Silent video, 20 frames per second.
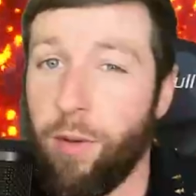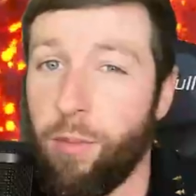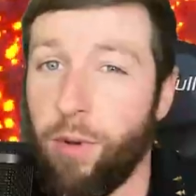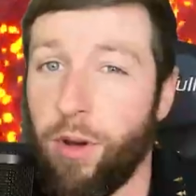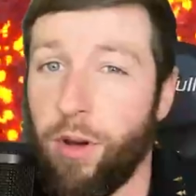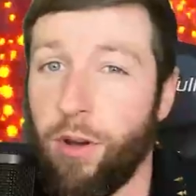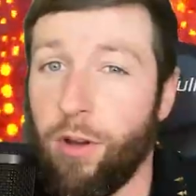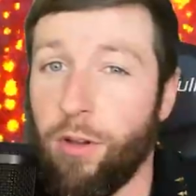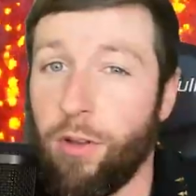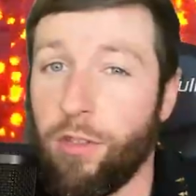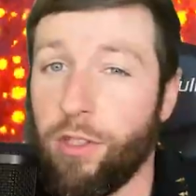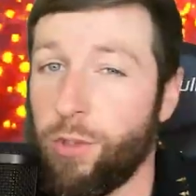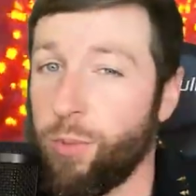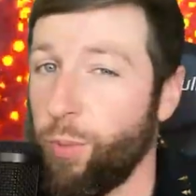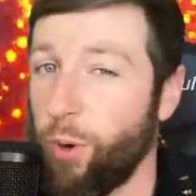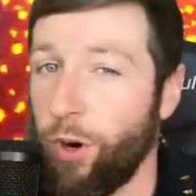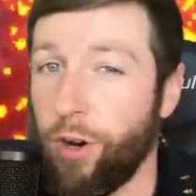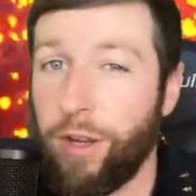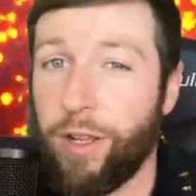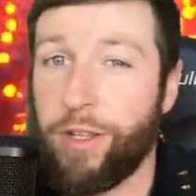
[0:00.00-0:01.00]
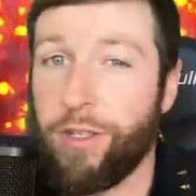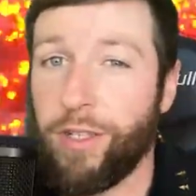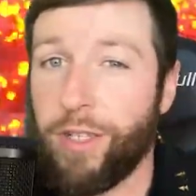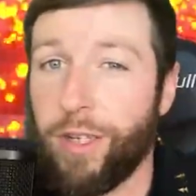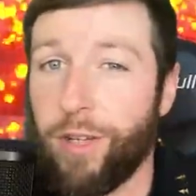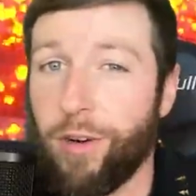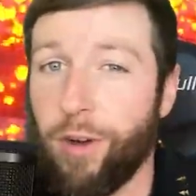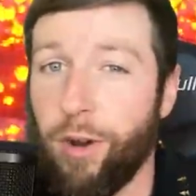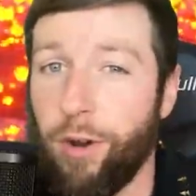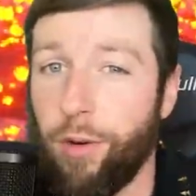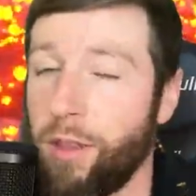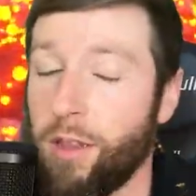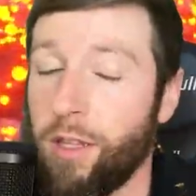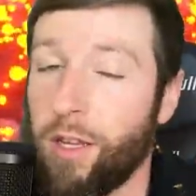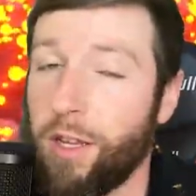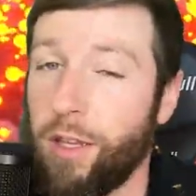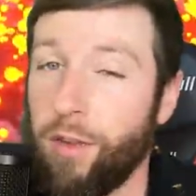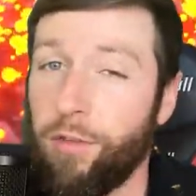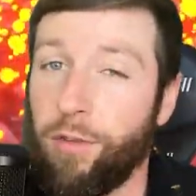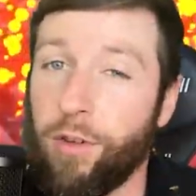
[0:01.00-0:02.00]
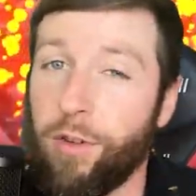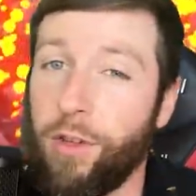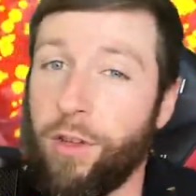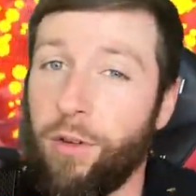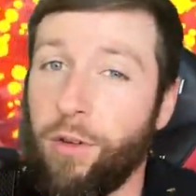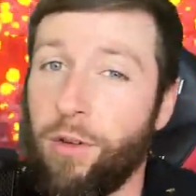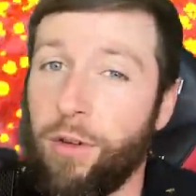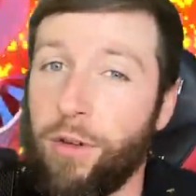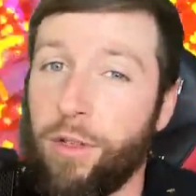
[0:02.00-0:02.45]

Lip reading: Ball Sparking Zero. Lucky for you,